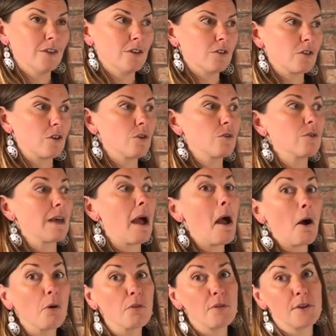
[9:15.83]
So the
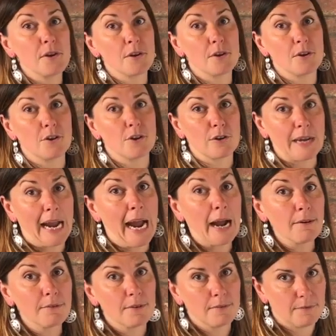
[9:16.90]
healthier your
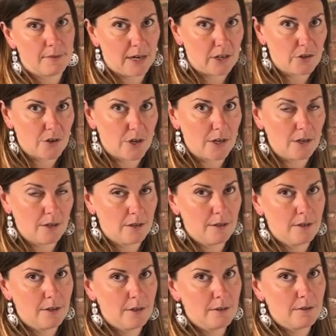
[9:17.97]
calf fascia,
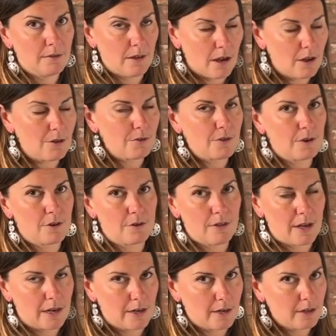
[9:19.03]
the healthier
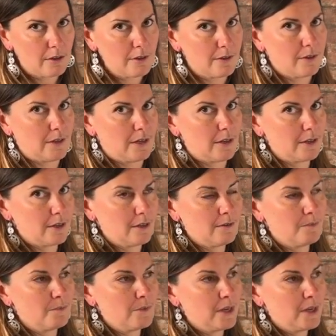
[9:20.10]
that Achilles tendon.